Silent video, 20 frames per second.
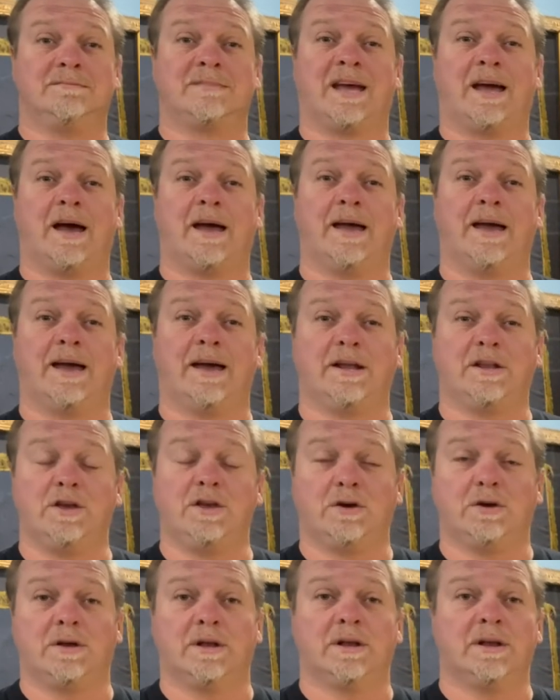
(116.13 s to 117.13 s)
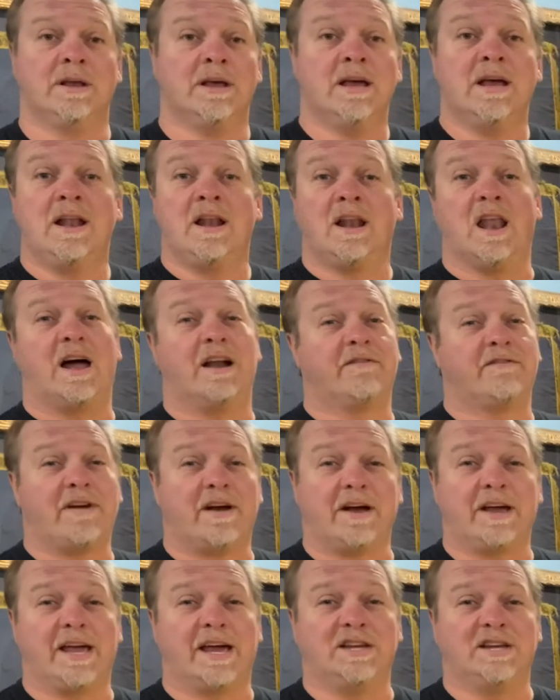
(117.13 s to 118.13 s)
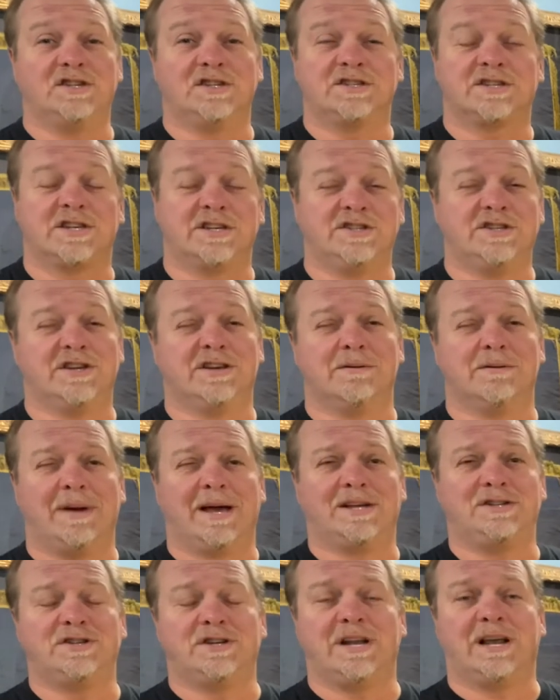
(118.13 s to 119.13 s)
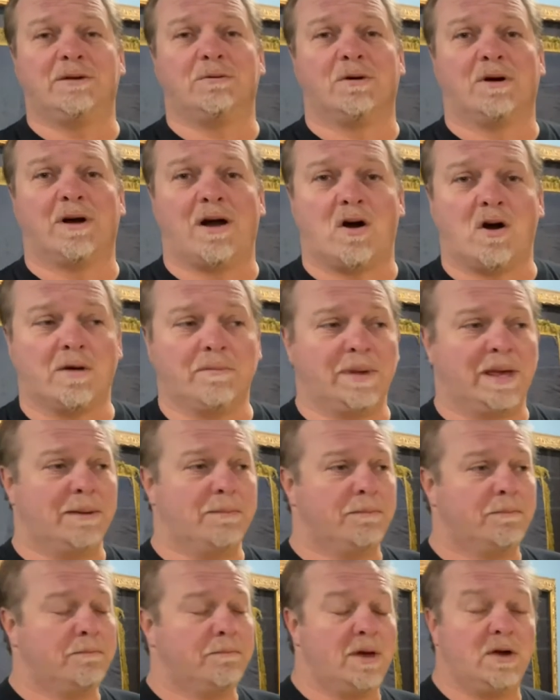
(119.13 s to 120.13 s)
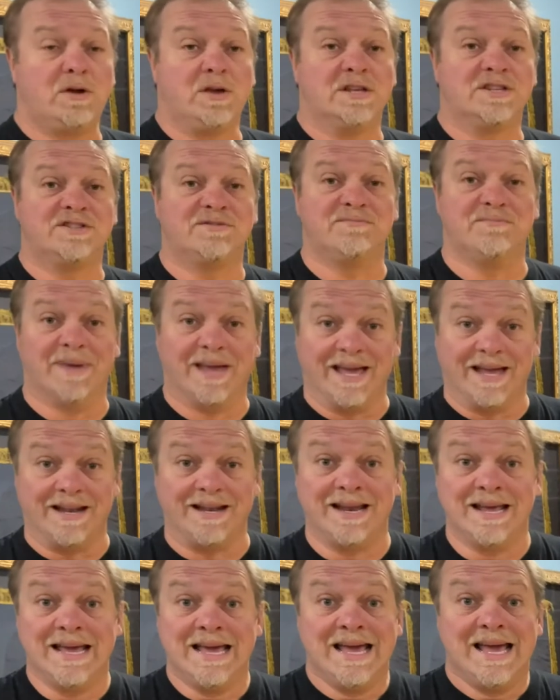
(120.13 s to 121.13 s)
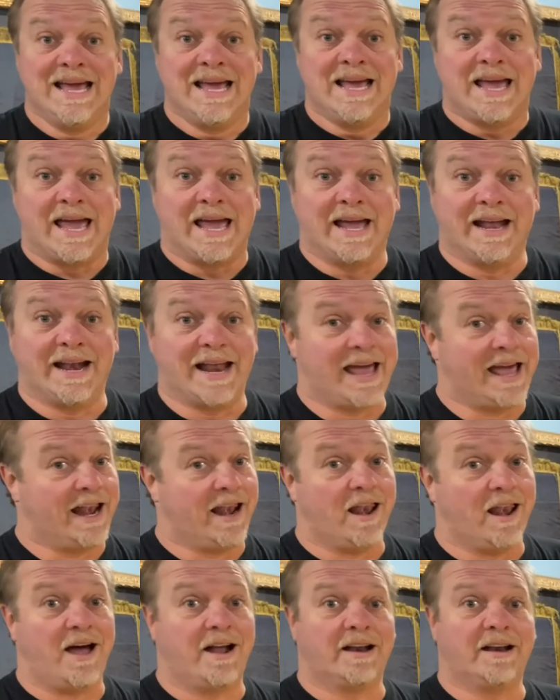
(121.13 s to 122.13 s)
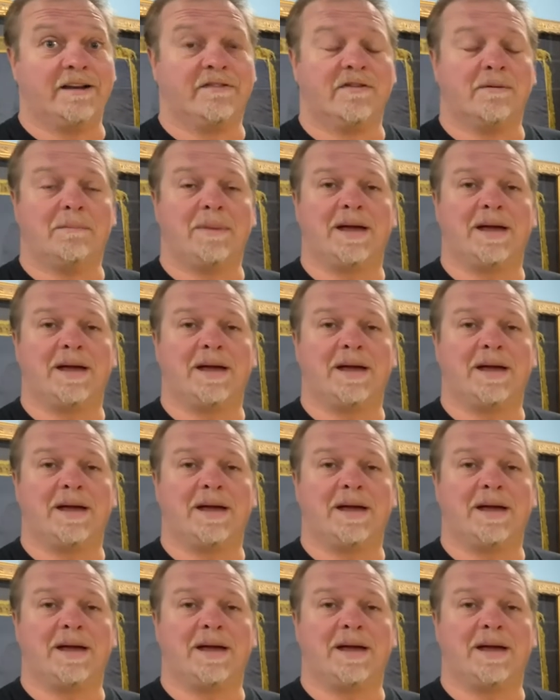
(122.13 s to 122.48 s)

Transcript: And you can, a lot of variations, because you can imagine they were arming millions of men and they had a lot of different